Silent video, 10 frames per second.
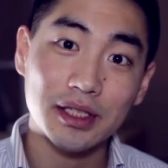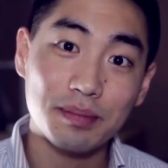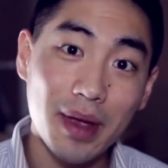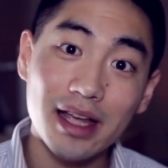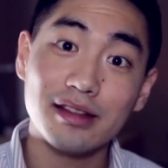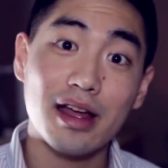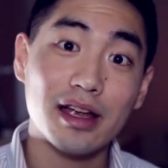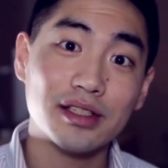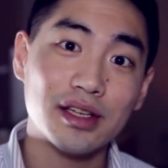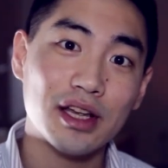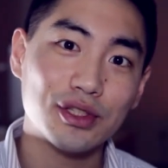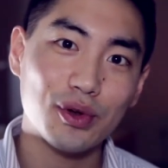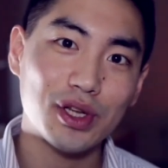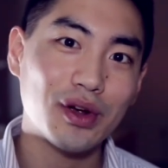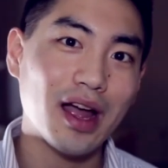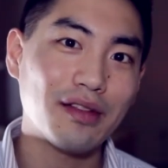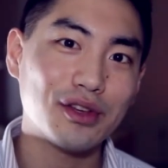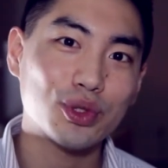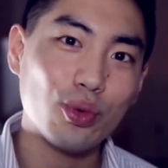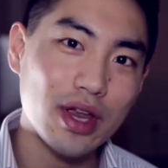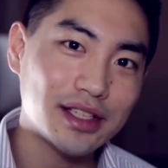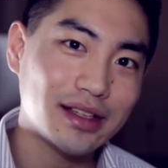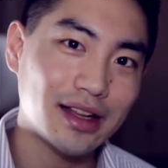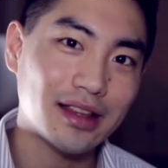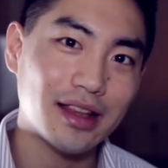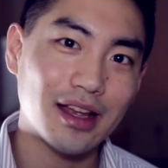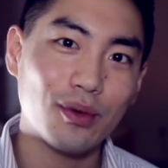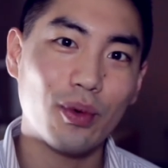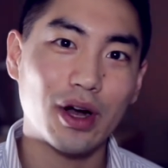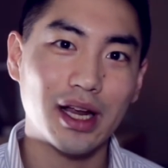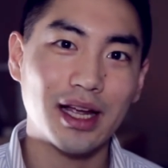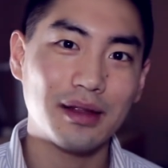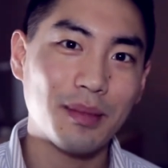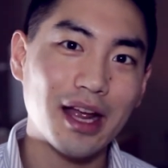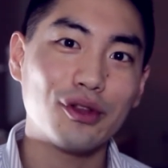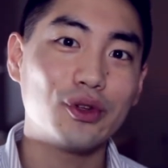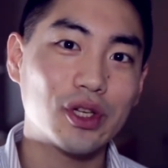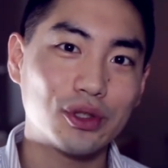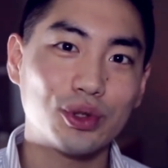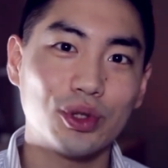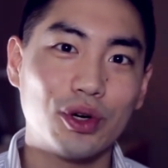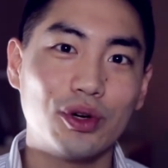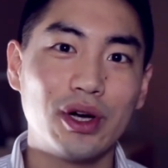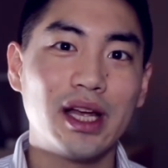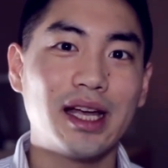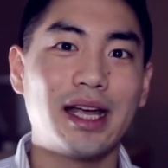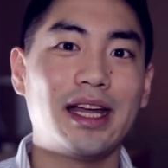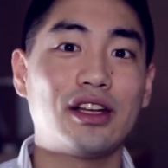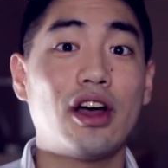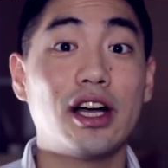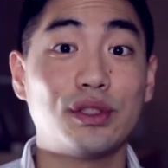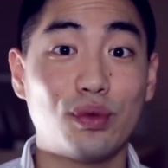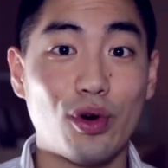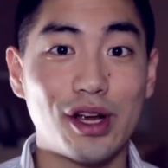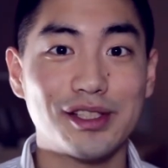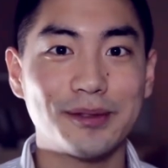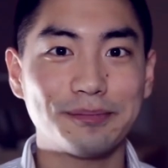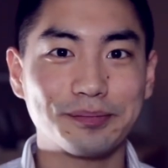It's mechanized, so you don't have to squeeze anything where you might lose control and cause voids.